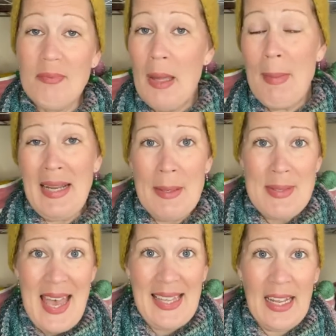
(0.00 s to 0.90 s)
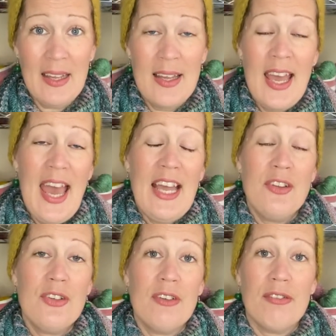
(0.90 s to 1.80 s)
My name is Hannah and you
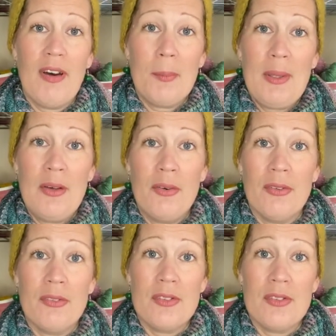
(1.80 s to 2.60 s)
can find me on